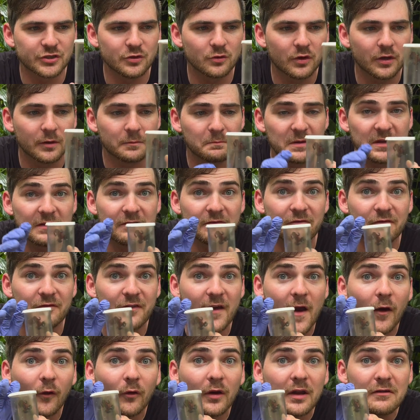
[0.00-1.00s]
You could be
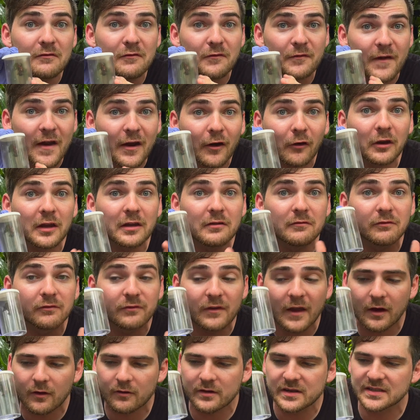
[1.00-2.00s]
very, very,
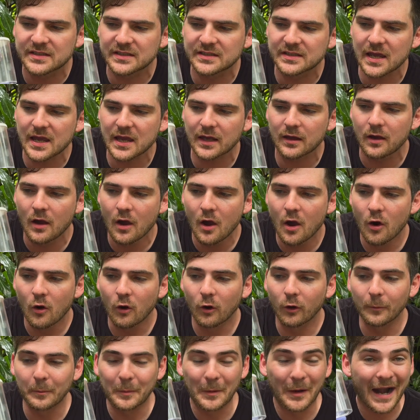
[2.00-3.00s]
very sick,
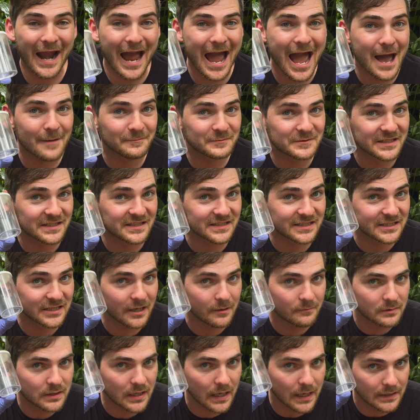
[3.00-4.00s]
or perhaps in
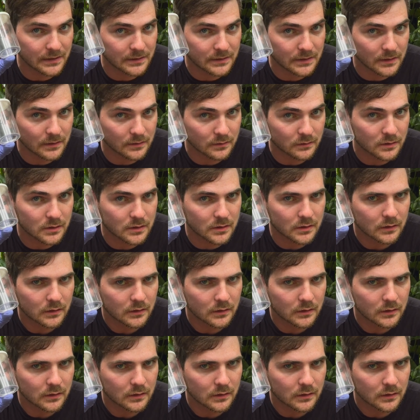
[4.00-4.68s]
some cases,